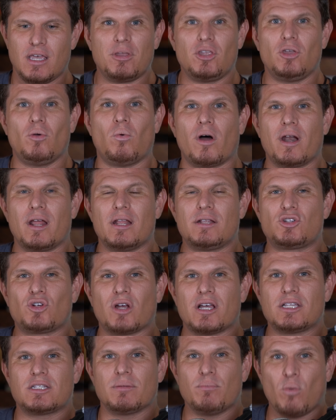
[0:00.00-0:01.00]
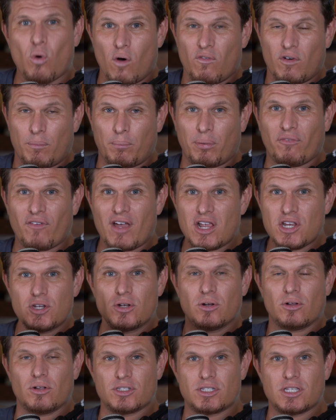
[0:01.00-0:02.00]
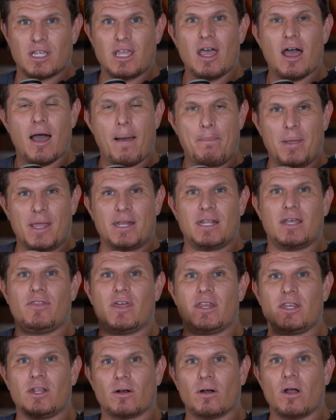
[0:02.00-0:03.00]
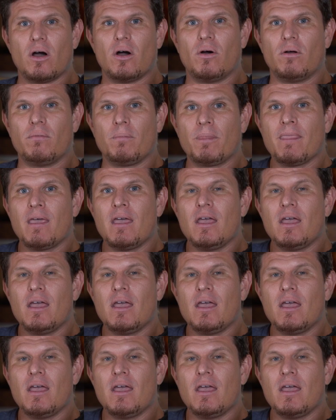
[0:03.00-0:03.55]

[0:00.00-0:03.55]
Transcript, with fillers: but you want to trust more of a professional's opinion than your own,